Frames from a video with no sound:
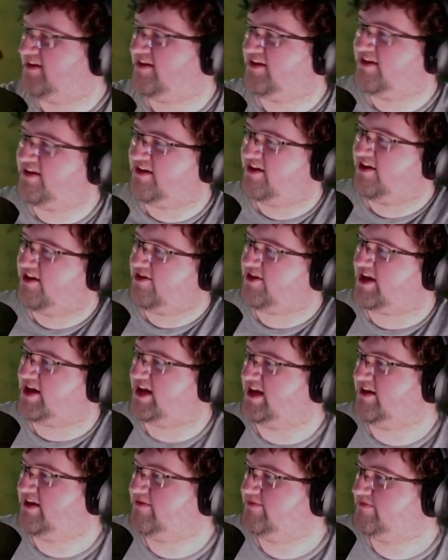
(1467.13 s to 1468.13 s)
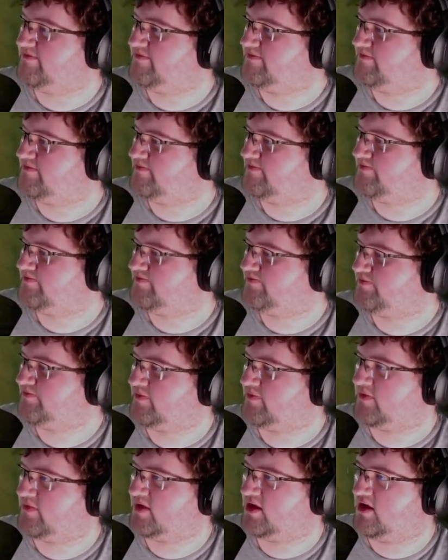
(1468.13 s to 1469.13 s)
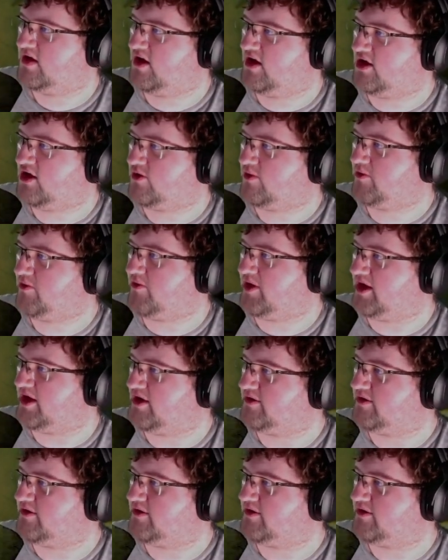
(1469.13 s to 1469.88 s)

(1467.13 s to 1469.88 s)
Okay. Onward we go.